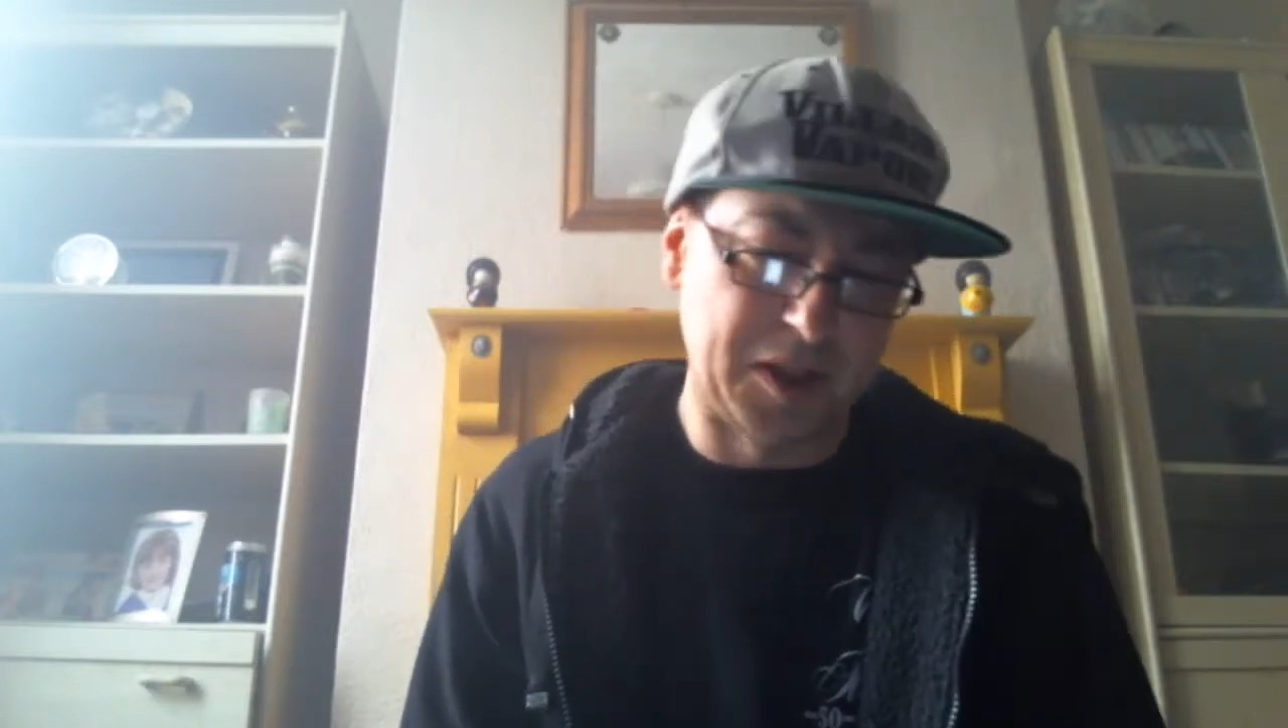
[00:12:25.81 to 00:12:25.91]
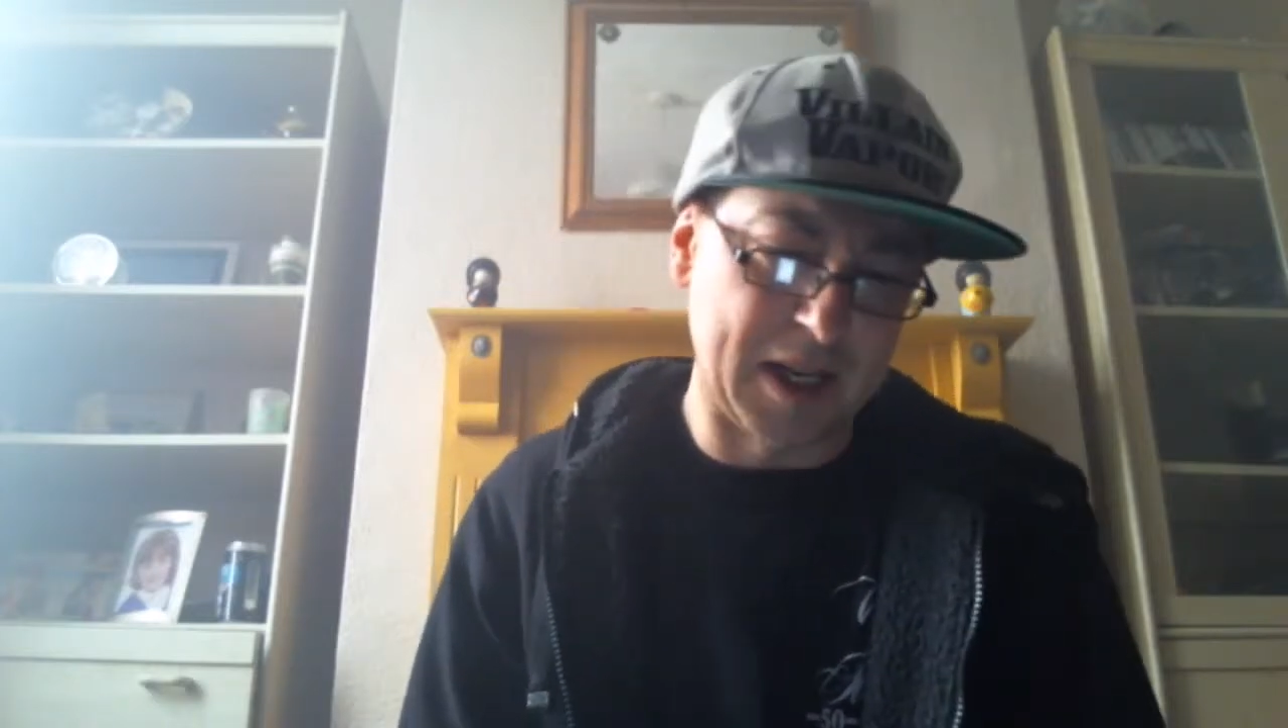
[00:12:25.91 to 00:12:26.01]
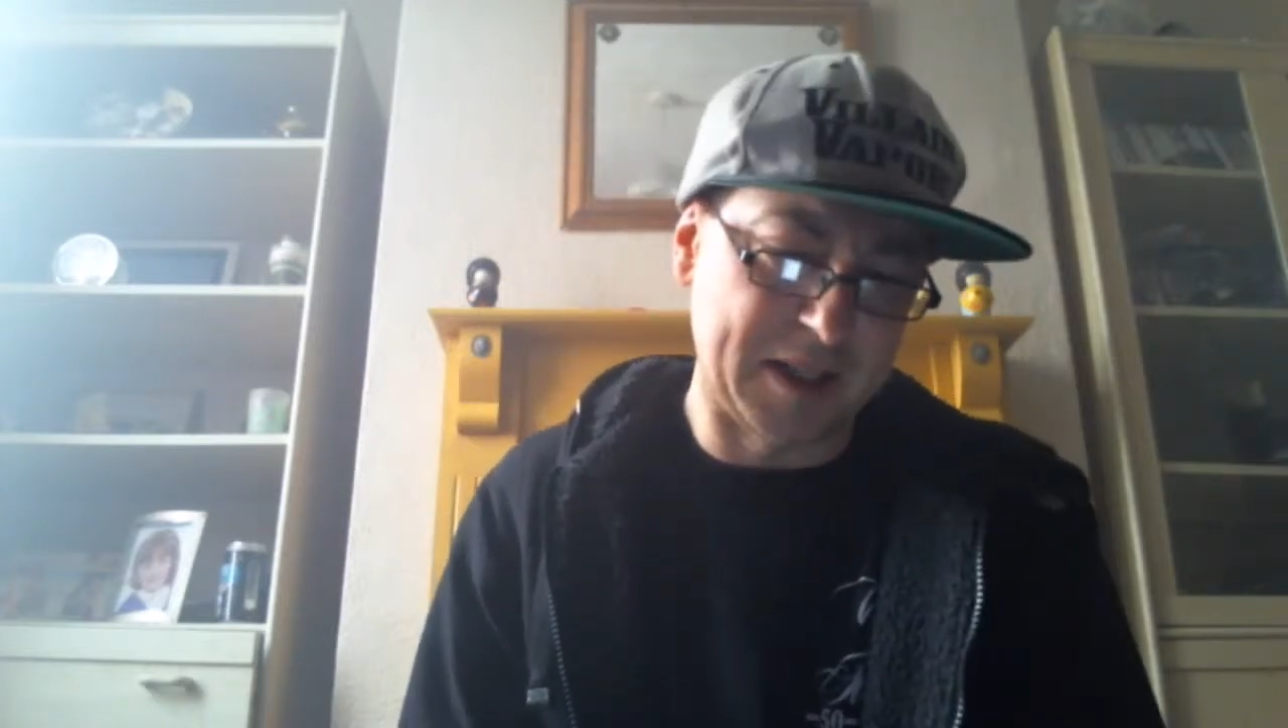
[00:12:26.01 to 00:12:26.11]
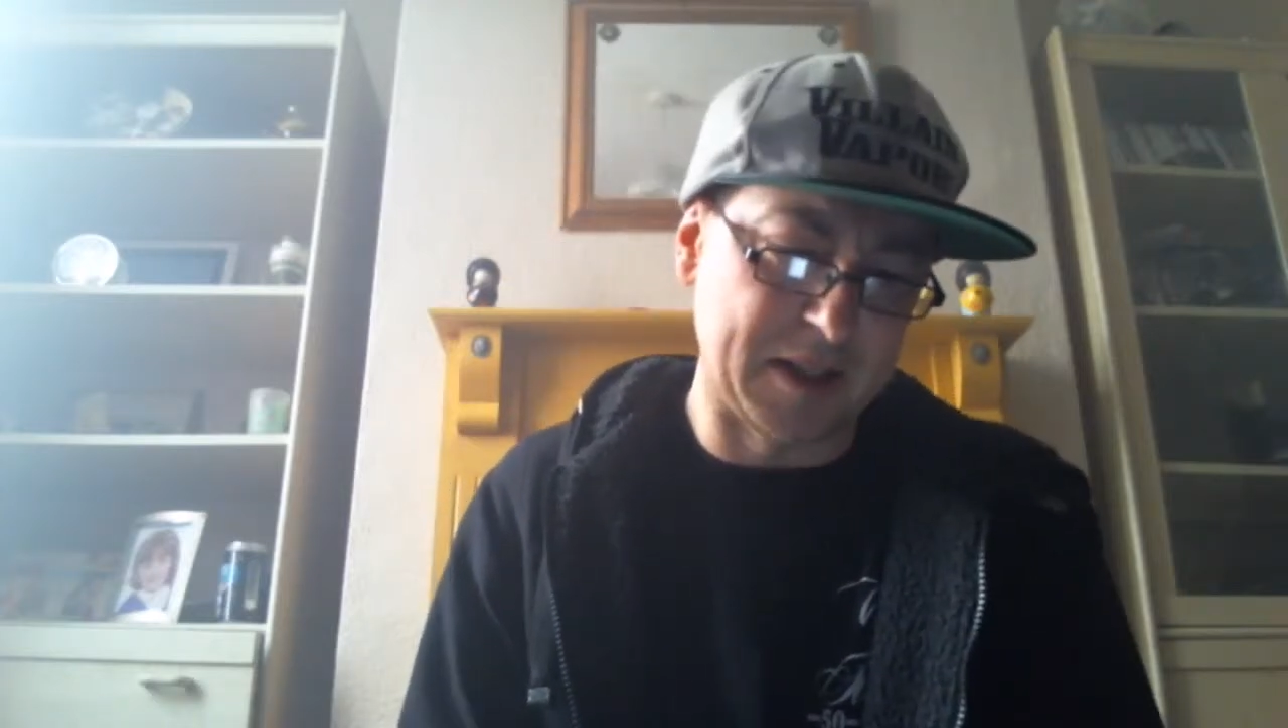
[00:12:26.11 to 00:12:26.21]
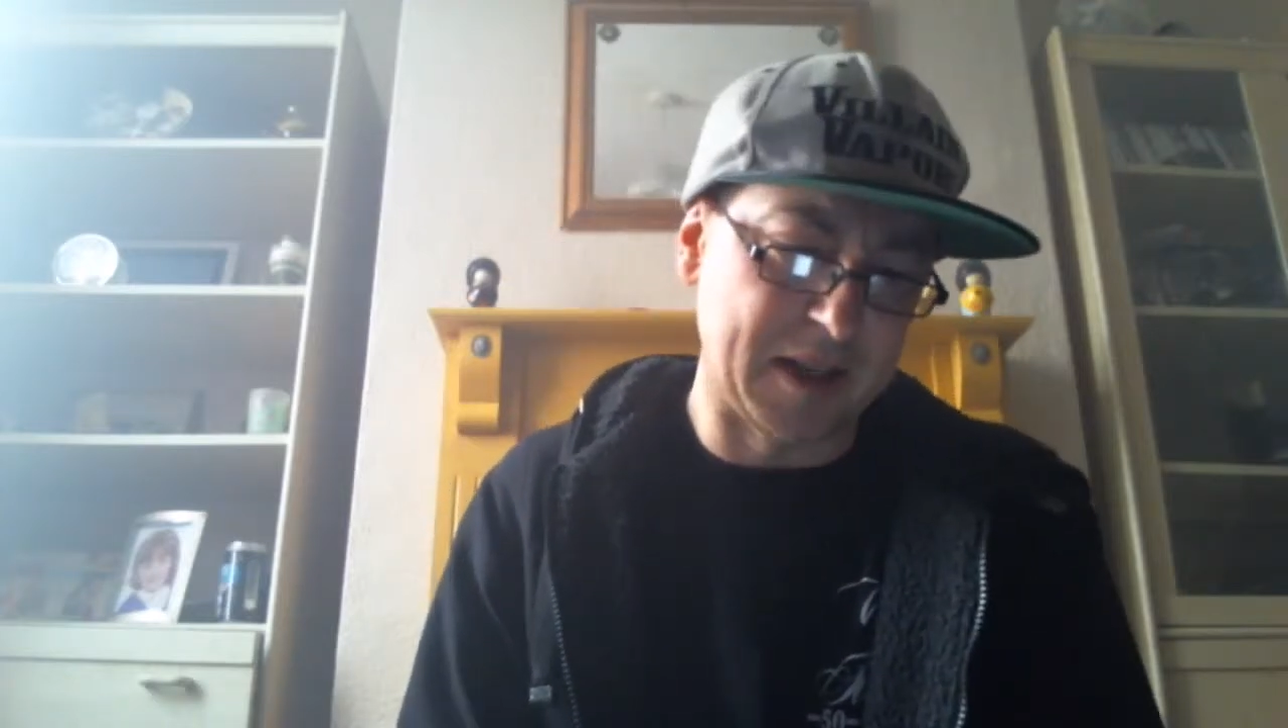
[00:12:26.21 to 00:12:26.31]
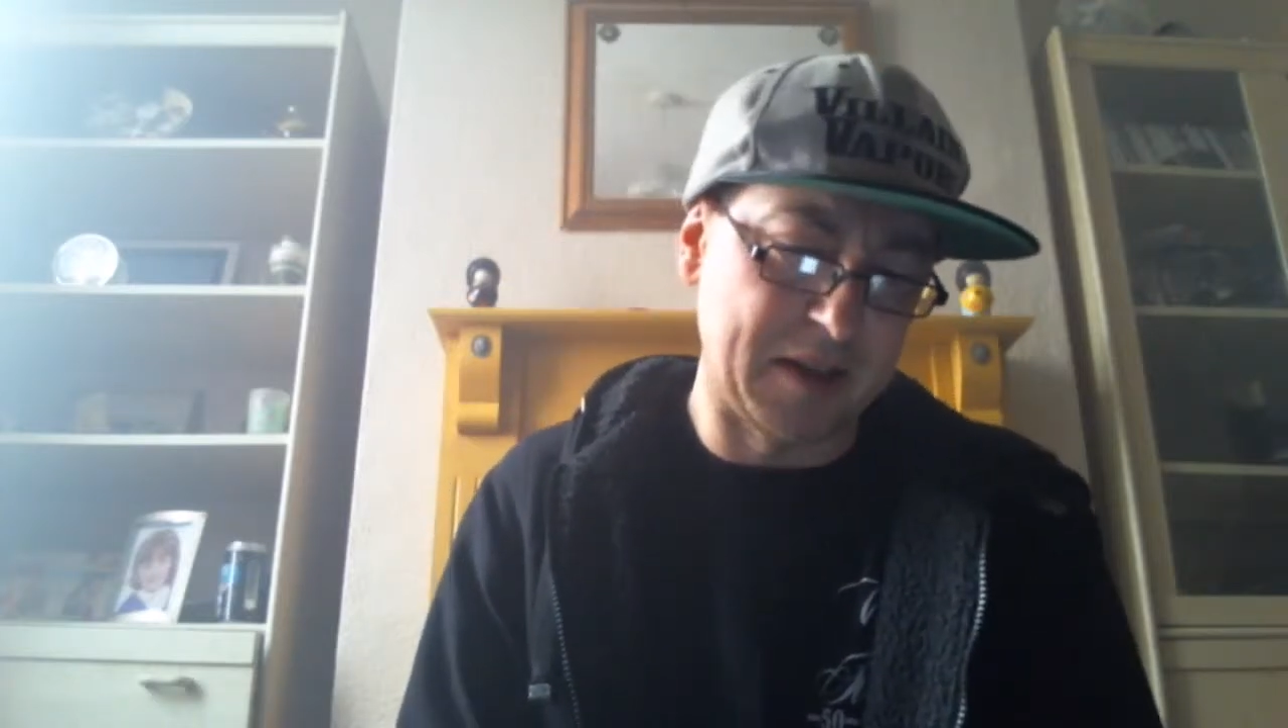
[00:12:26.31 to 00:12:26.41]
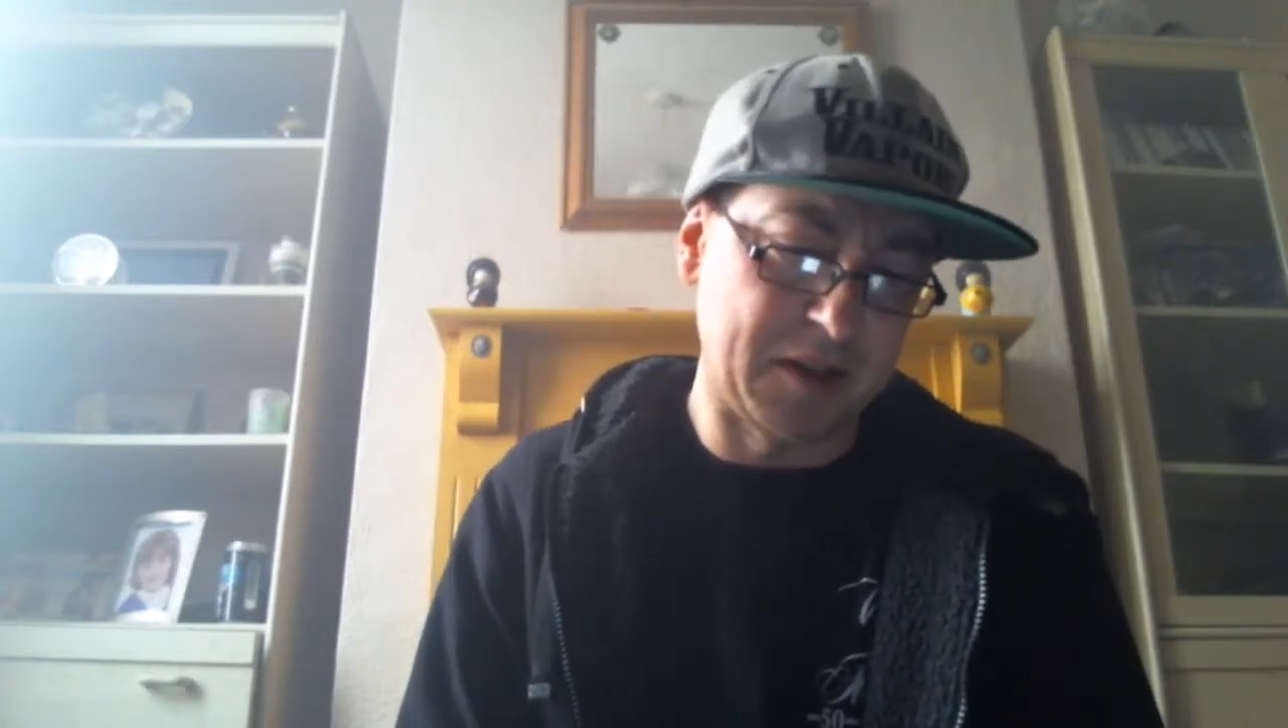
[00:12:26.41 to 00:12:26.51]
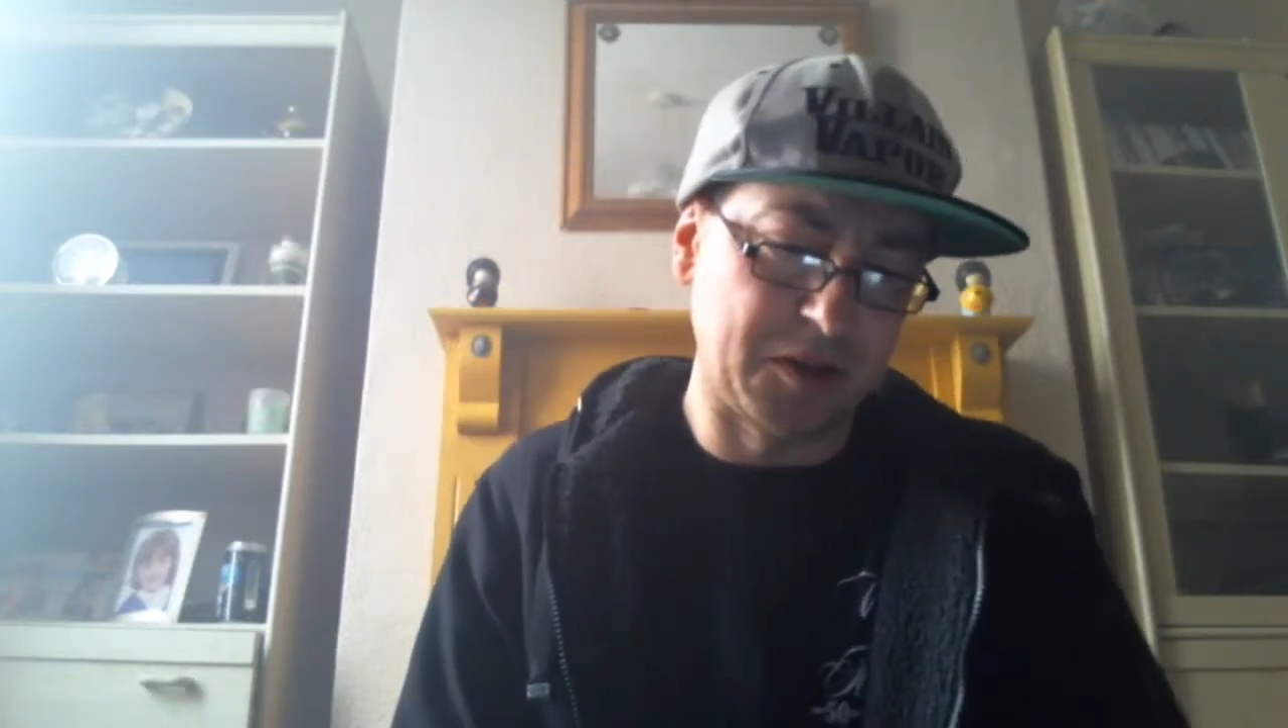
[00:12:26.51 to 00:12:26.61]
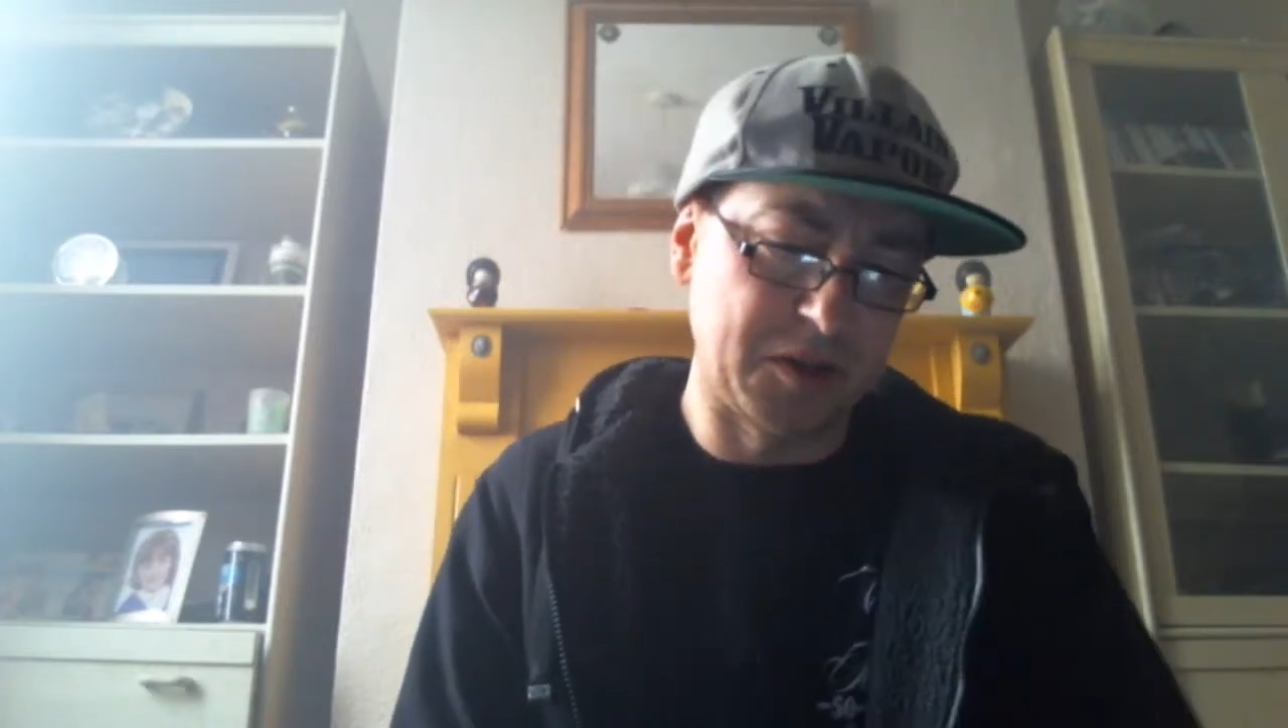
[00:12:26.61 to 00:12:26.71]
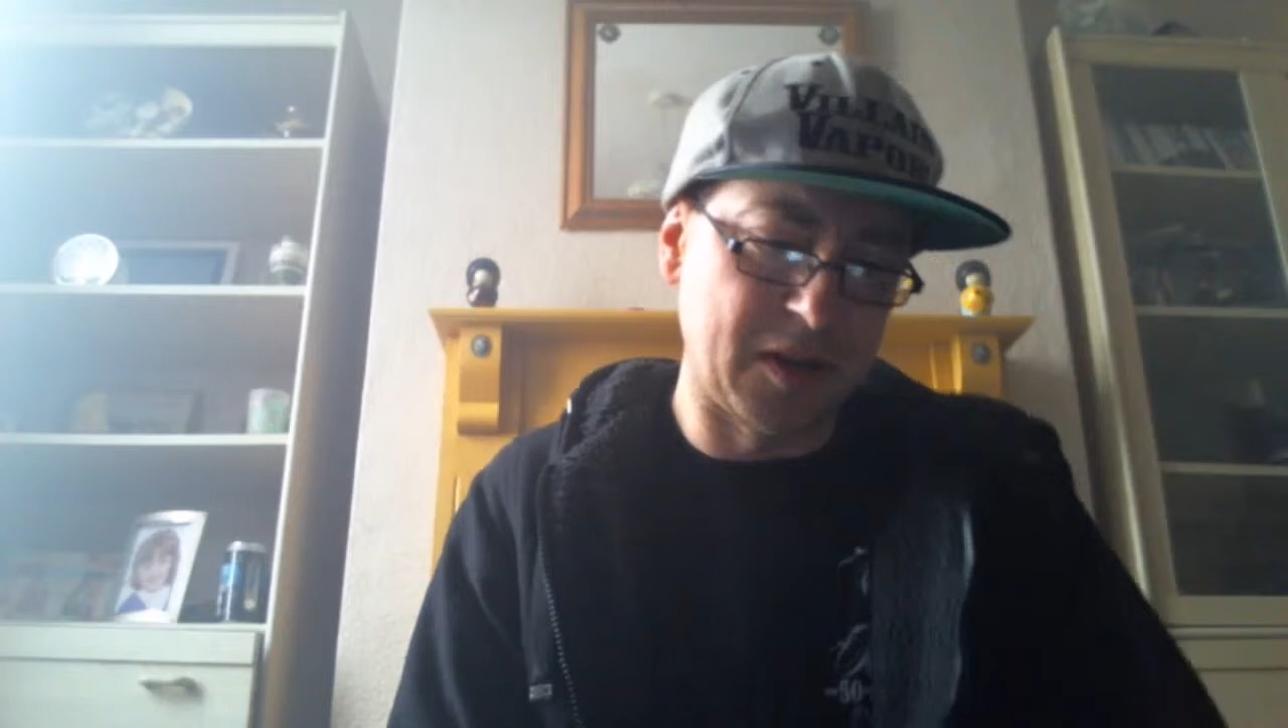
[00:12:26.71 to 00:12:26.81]
yesterday
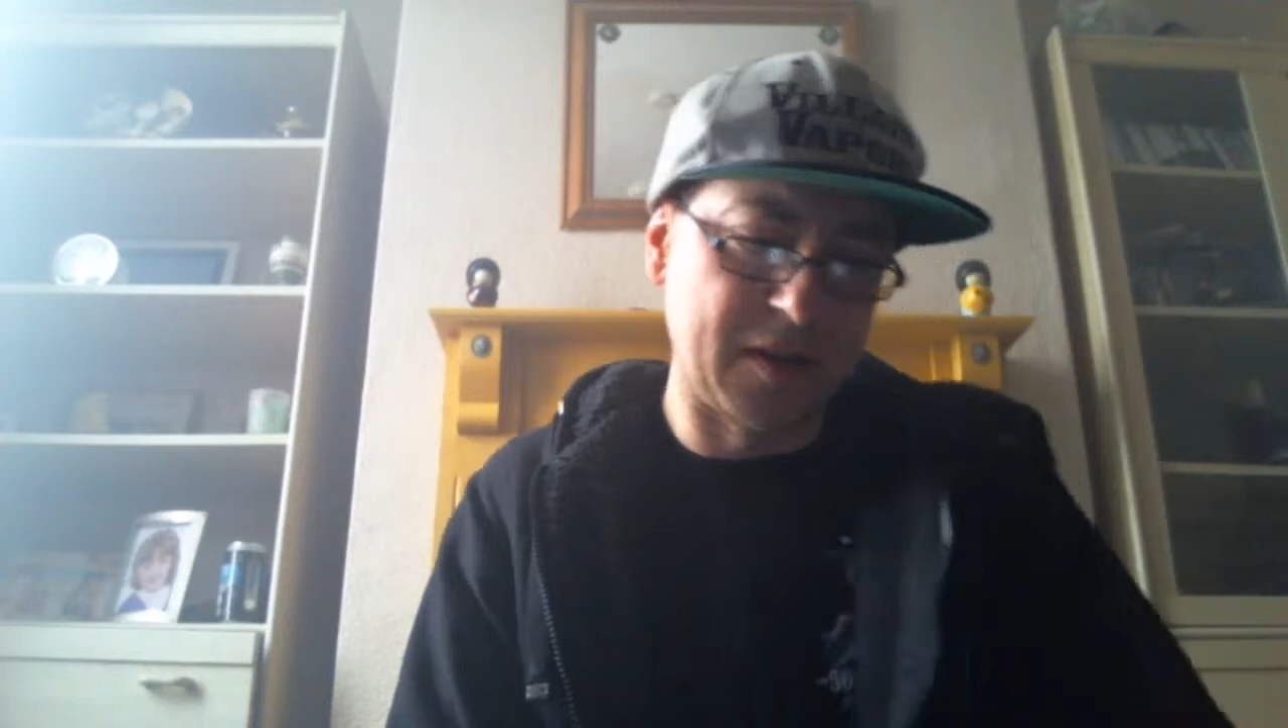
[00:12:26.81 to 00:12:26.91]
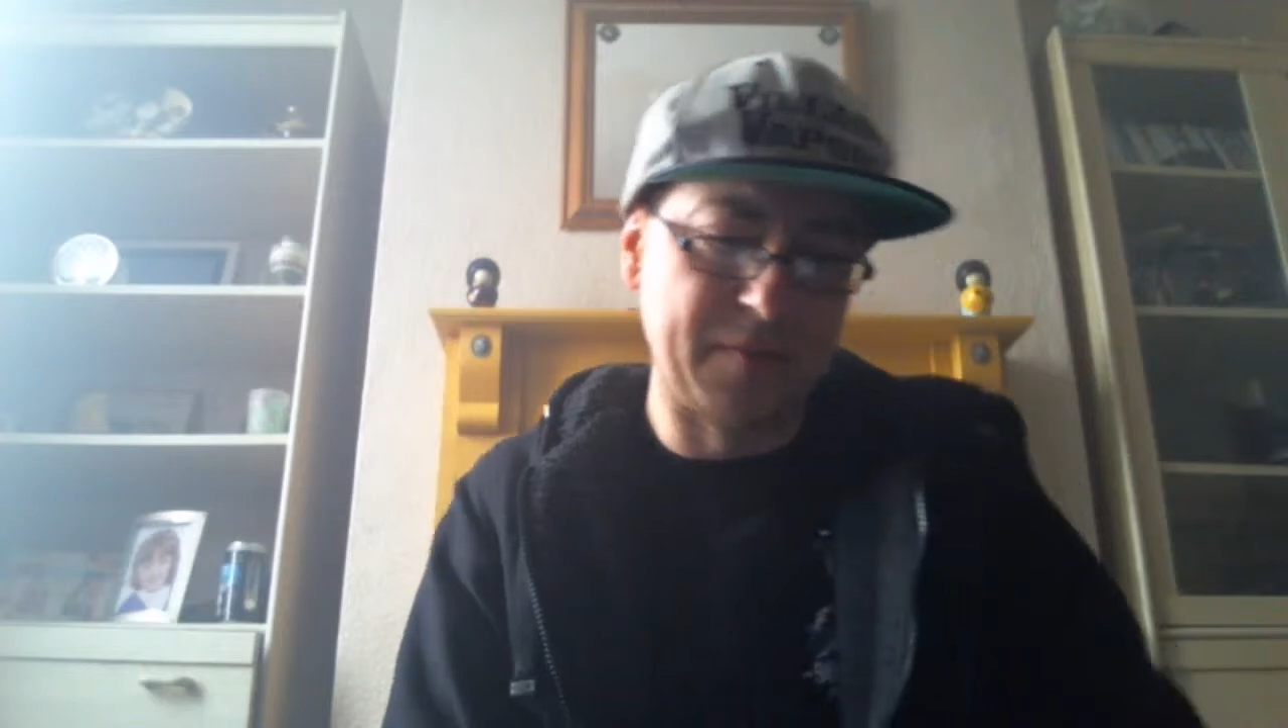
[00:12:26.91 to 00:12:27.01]
because